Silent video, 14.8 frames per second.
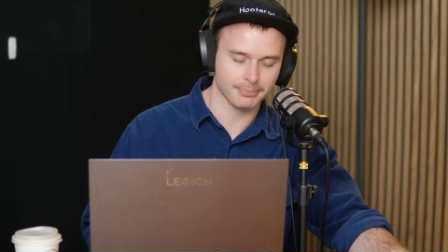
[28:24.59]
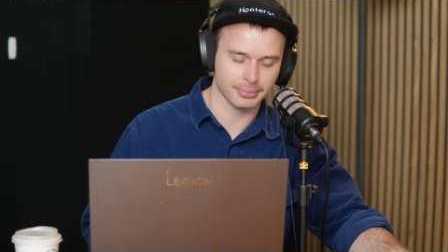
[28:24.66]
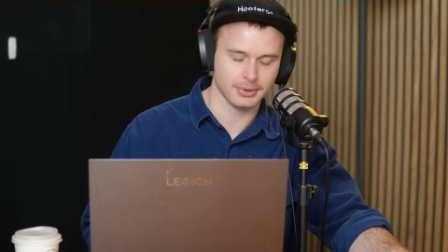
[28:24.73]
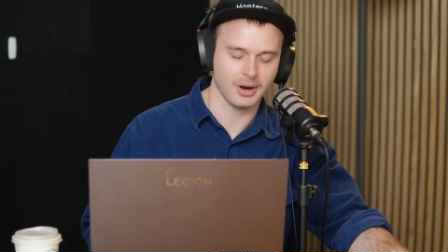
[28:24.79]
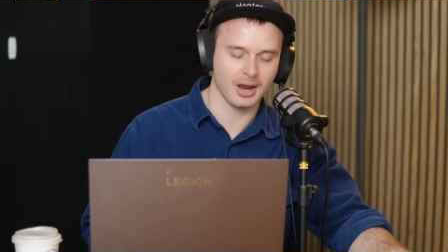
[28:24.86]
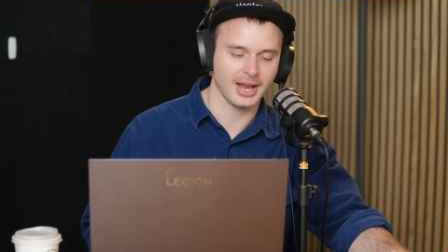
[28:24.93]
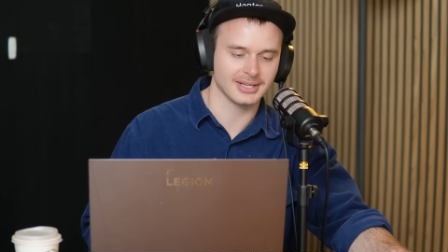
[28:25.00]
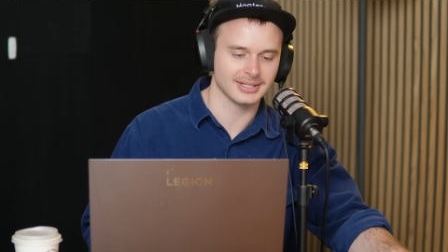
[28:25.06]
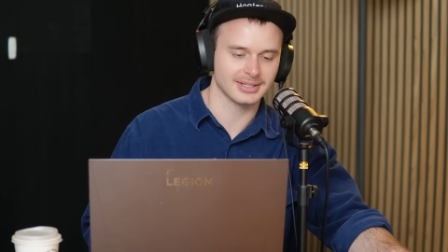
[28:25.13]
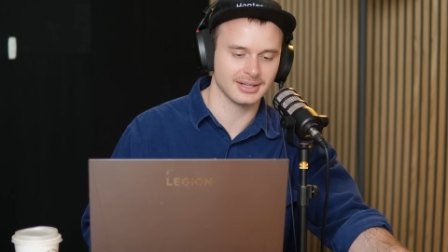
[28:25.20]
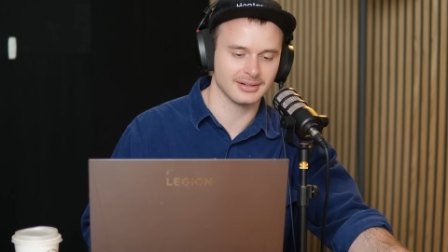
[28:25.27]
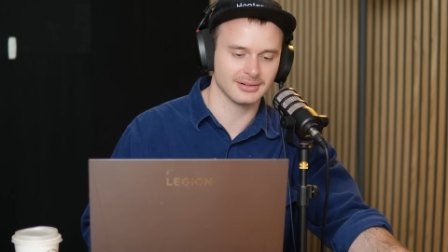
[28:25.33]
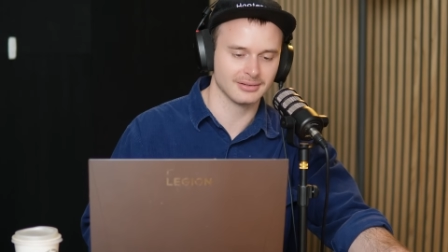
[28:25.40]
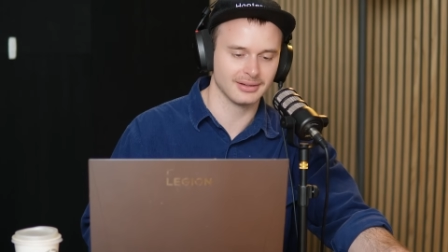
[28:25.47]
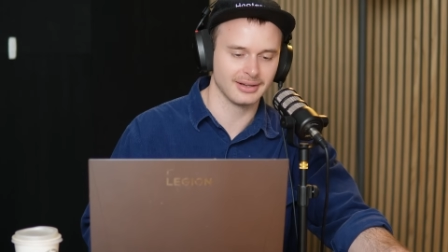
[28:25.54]
price
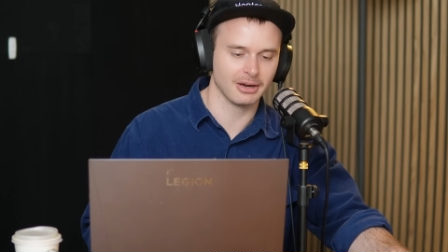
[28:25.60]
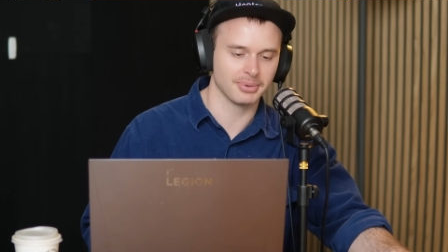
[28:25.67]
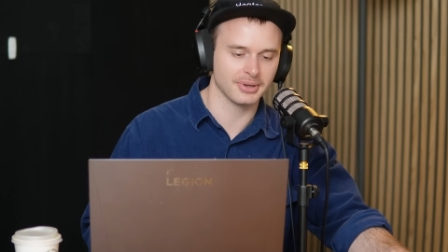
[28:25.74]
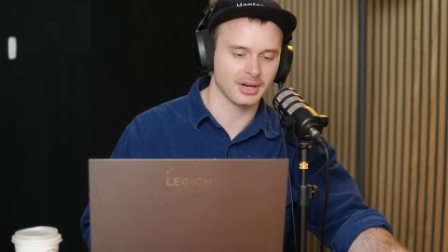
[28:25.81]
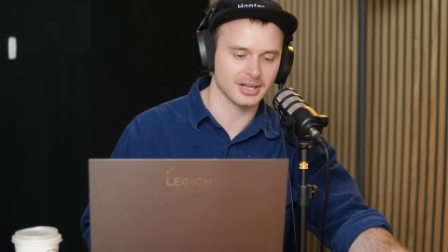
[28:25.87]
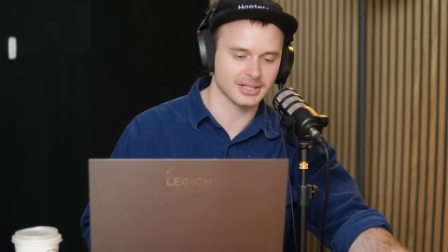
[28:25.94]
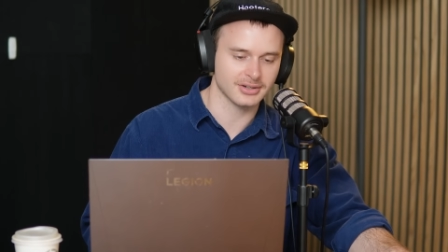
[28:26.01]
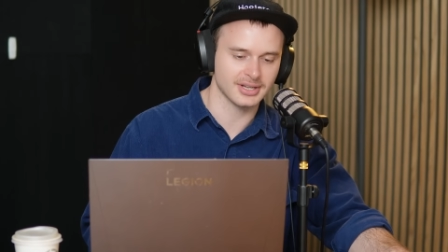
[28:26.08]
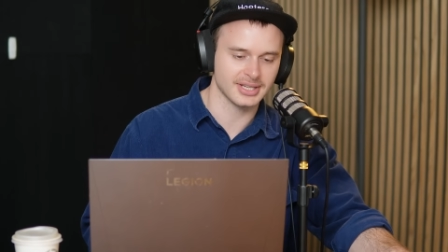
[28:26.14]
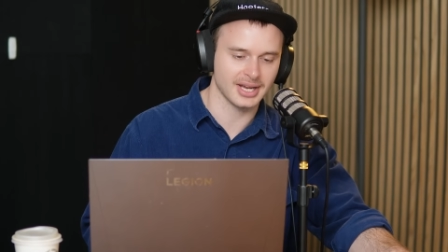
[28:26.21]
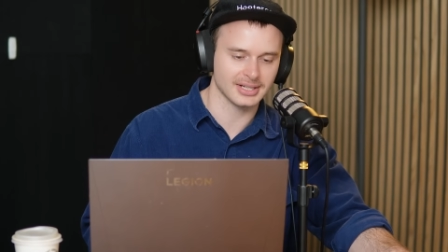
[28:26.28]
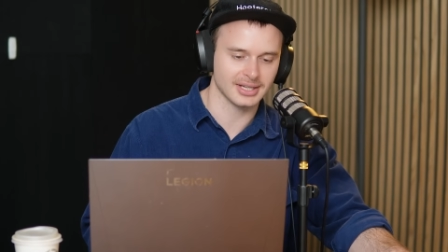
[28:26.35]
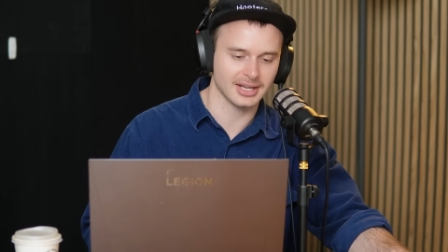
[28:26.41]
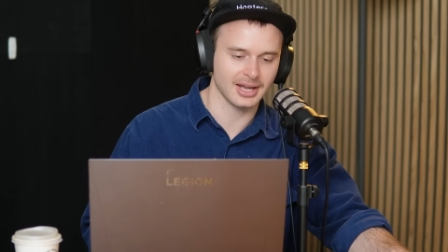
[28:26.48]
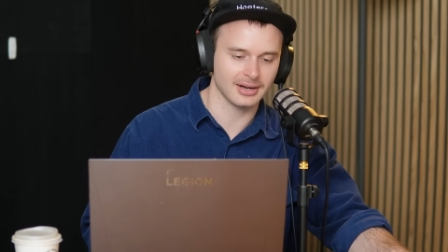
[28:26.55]
that LPI is
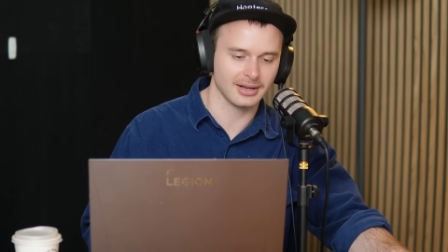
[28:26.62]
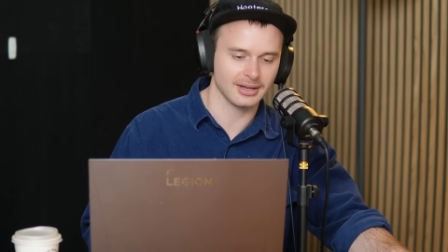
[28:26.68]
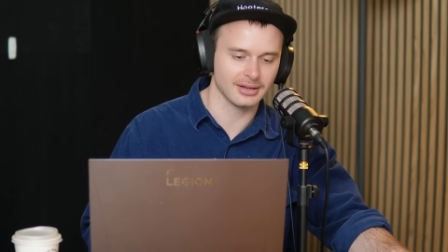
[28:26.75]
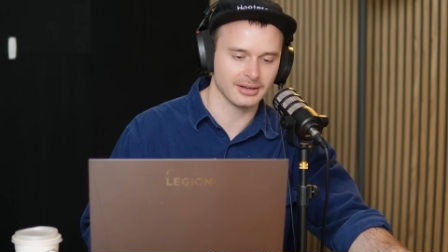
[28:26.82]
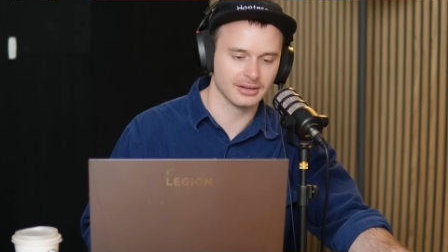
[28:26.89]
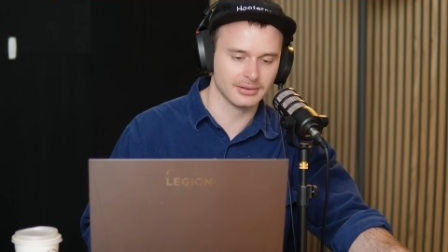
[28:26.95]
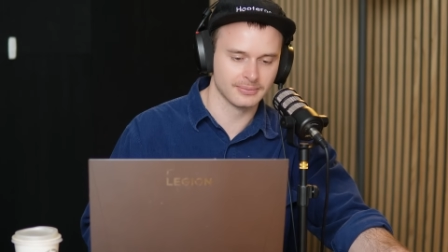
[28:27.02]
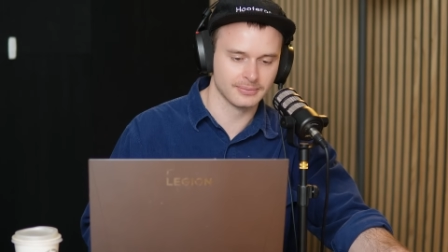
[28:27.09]
transacting at here?